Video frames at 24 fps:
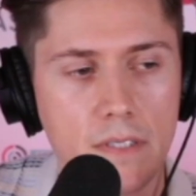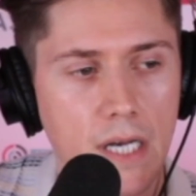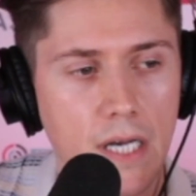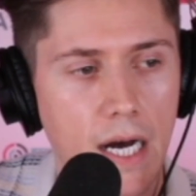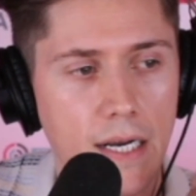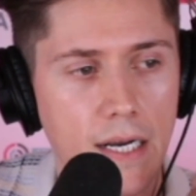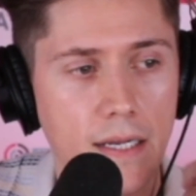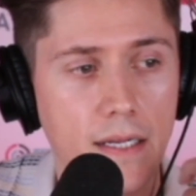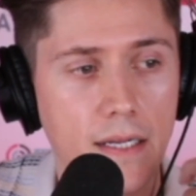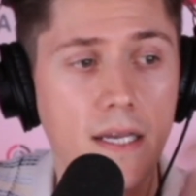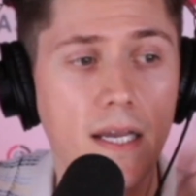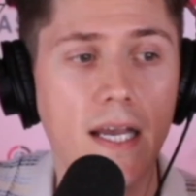Got
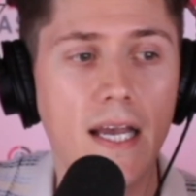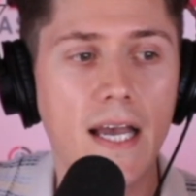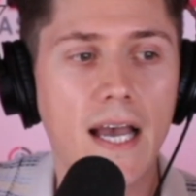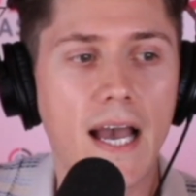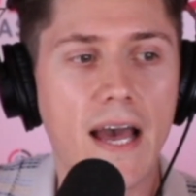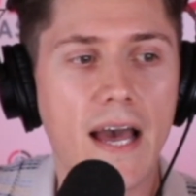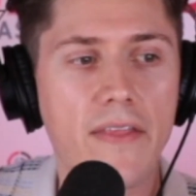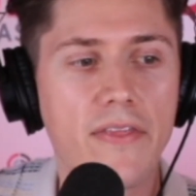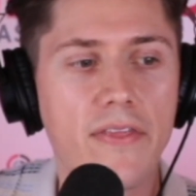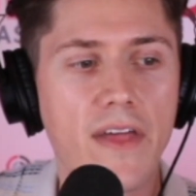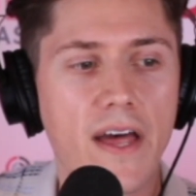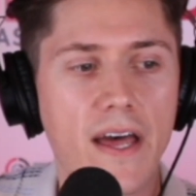it.
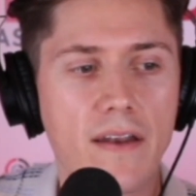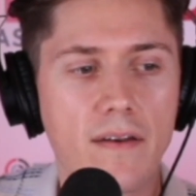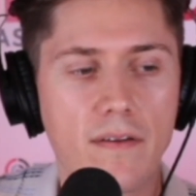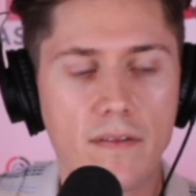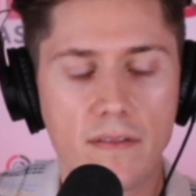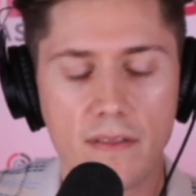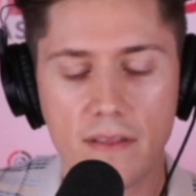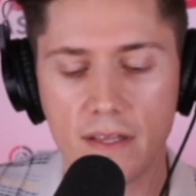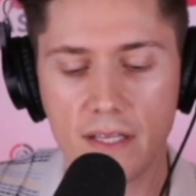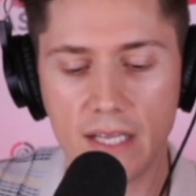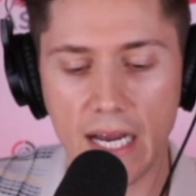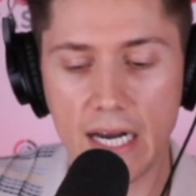And then
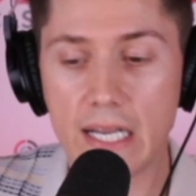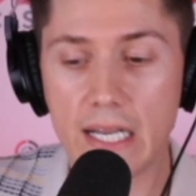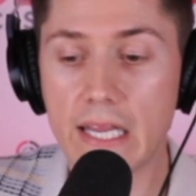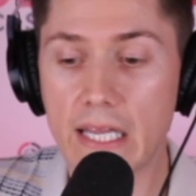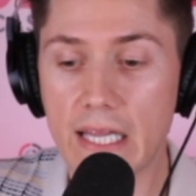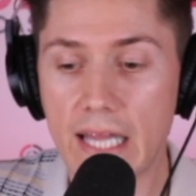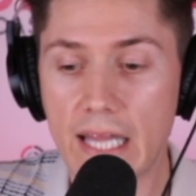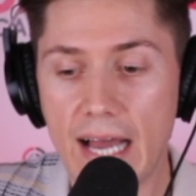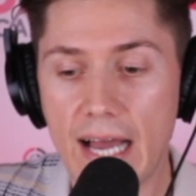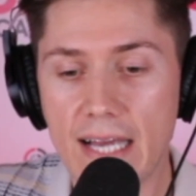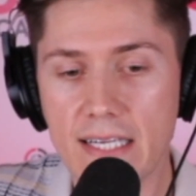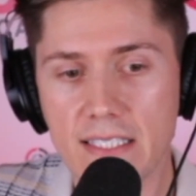kind of the
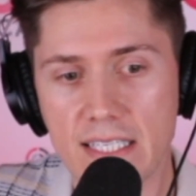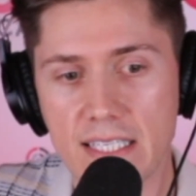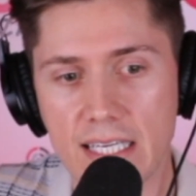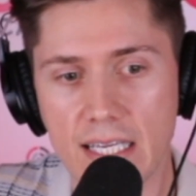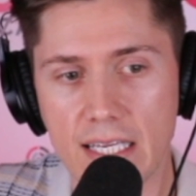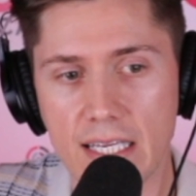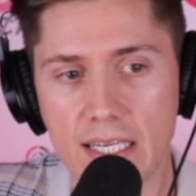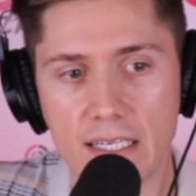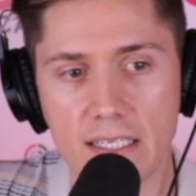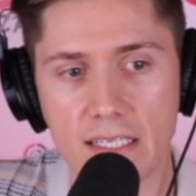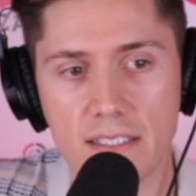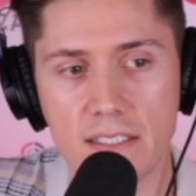last thing
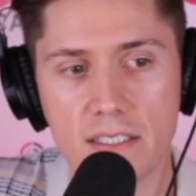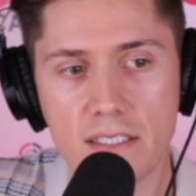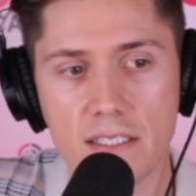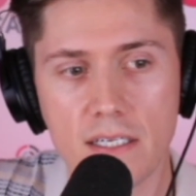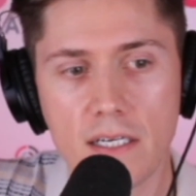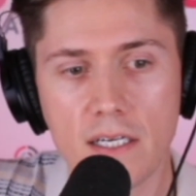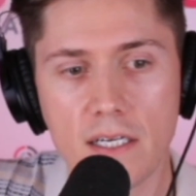is